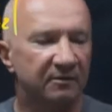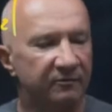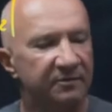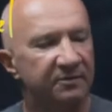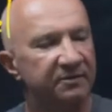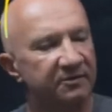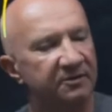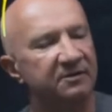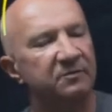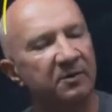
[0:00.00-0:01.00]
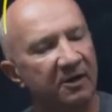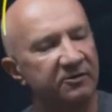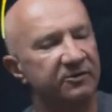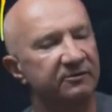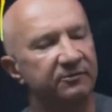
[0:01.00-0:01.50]
which is just the
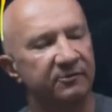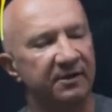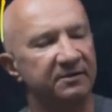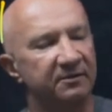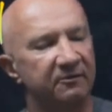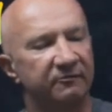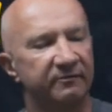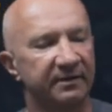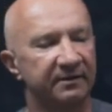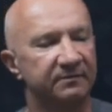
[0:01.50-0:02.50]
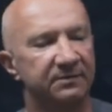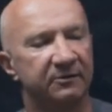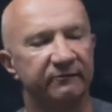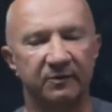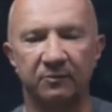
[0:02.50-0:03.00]
partial trace over
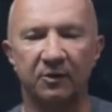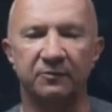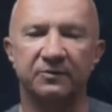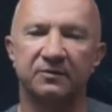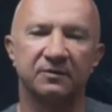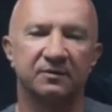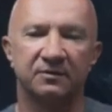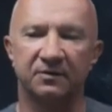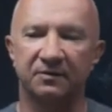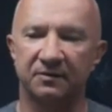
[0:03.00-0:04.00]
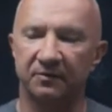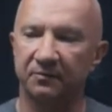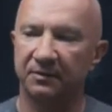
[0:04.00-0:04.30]
Bob's system.